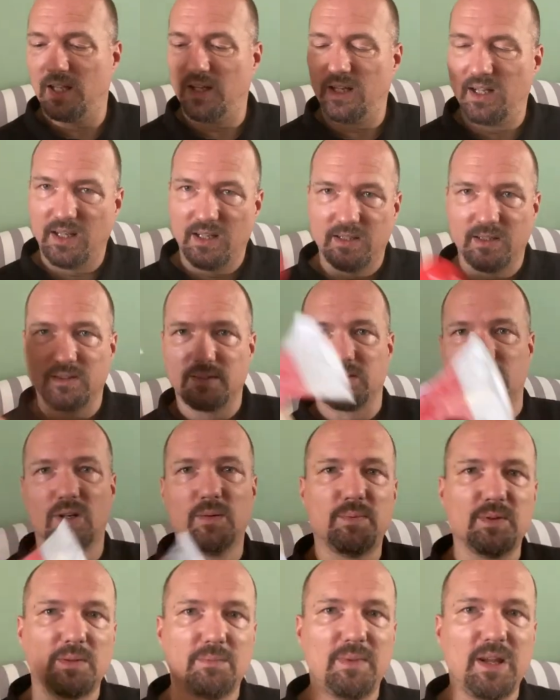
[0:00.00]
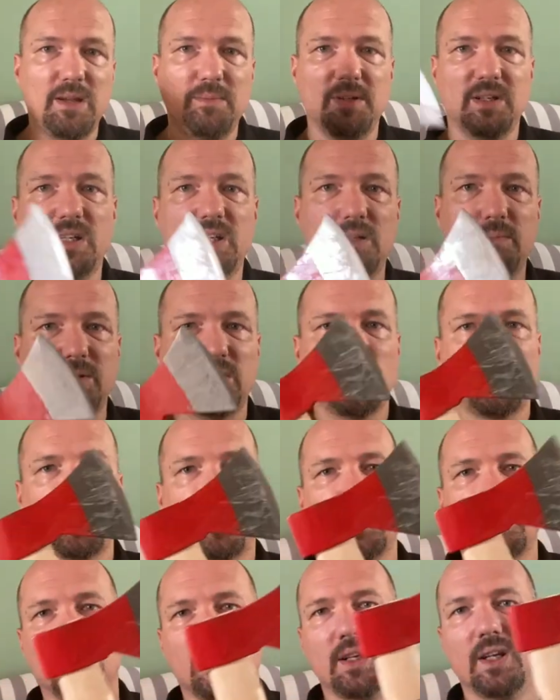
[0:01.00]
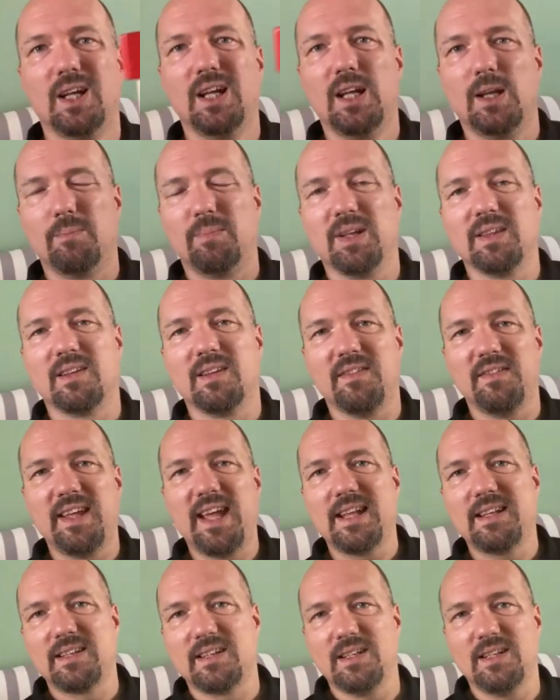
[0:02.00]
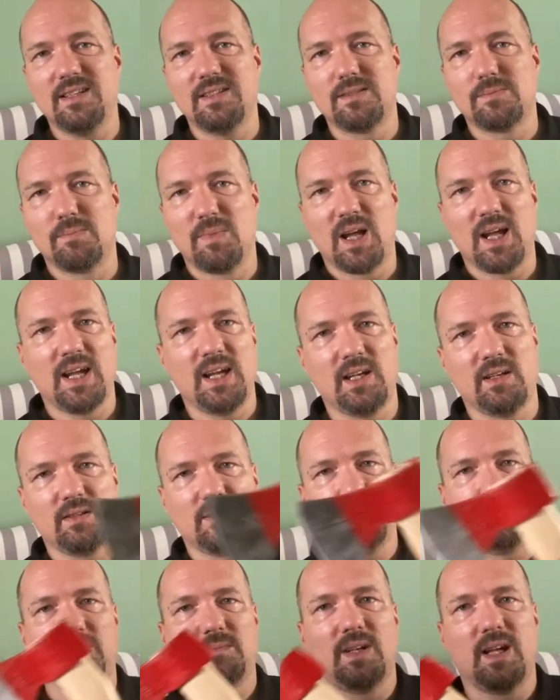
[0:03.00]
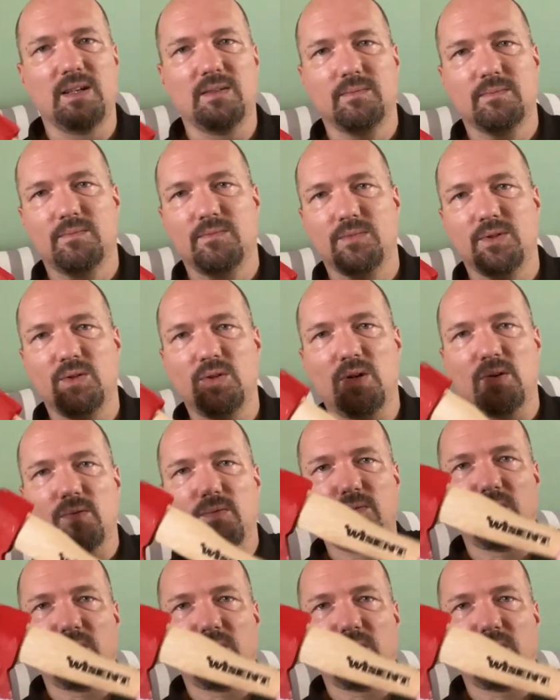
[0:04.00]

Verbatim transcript: Uh, grip it maybe a little bit shorter, but that is my, um, you know,